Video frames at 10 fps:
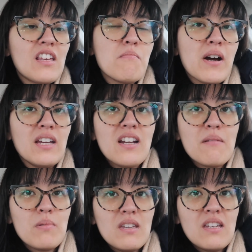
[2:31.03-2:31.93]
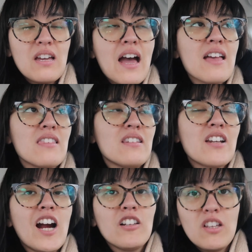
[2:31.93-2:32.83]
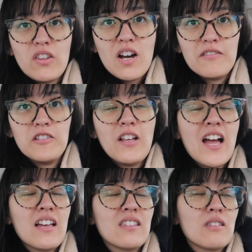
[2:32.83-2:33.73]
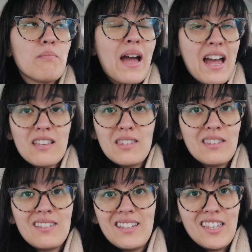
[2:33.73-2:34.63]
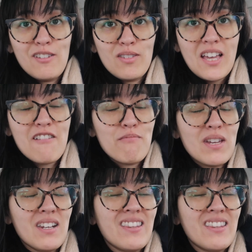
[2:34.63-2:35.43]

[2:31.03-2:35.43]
they might not be as entirely thoughtful as past gifts have been,